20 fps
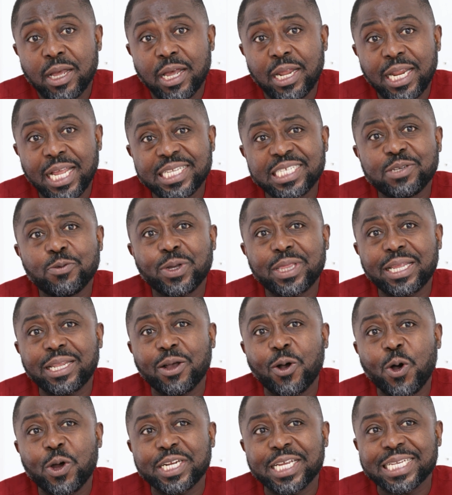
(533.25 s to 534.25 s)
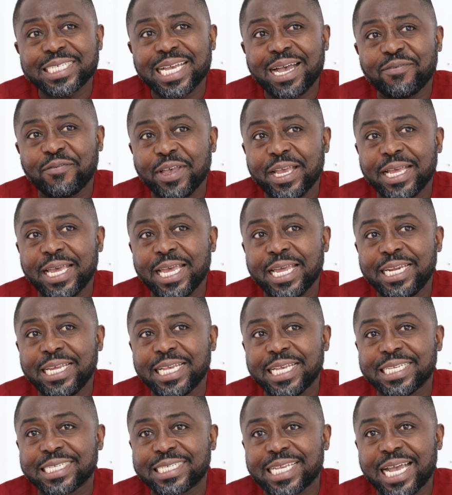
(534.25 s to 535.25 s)
And let's see whether the audience have
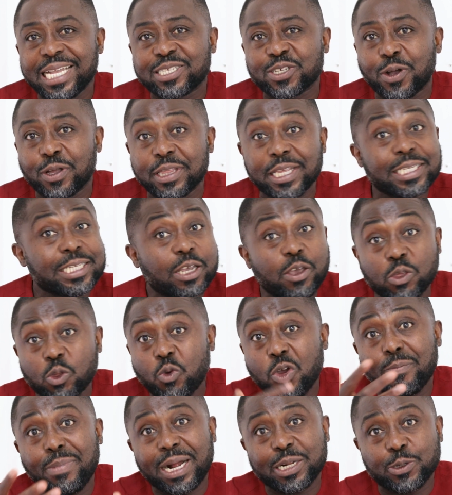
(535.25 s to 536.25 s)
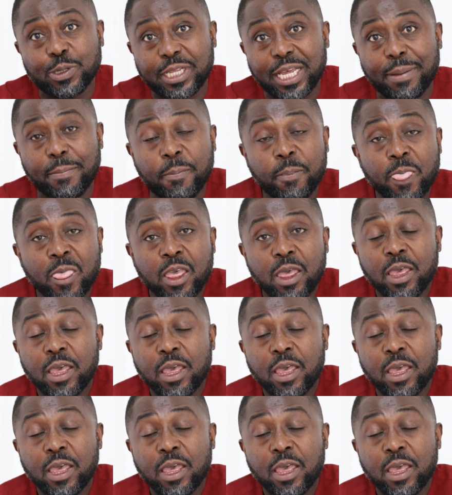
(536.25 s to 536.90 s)
any insights on this, and you throw it back to them.